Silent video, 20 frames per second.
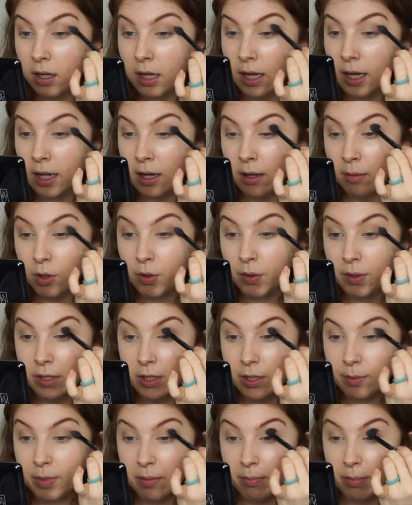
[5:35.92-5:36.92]
And I'm going
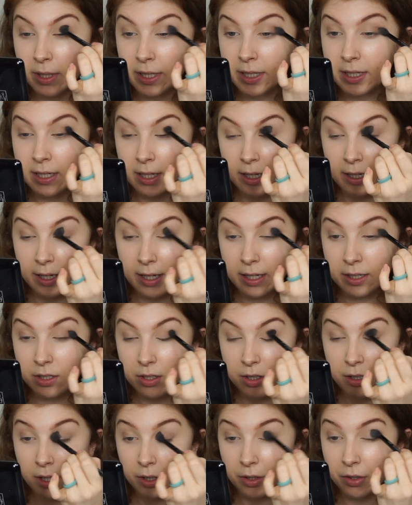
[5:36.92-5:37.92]
to be blending
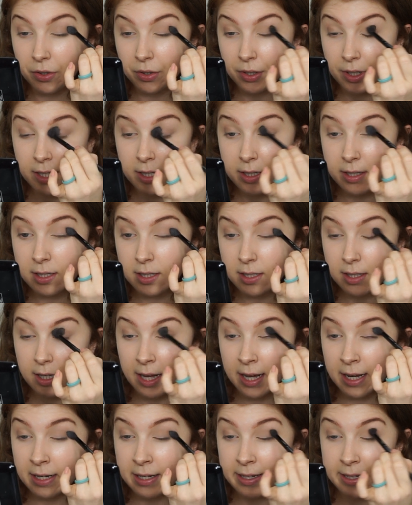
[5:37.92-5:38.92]
into the crease
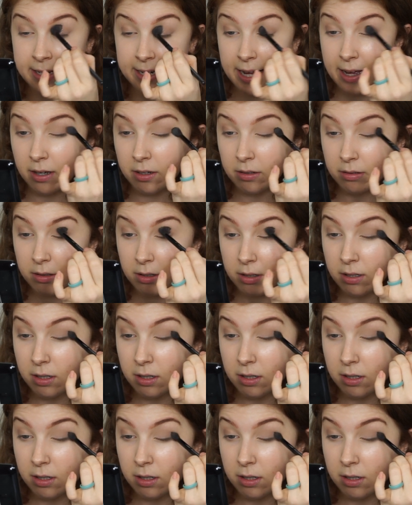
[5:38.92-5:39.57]
and down.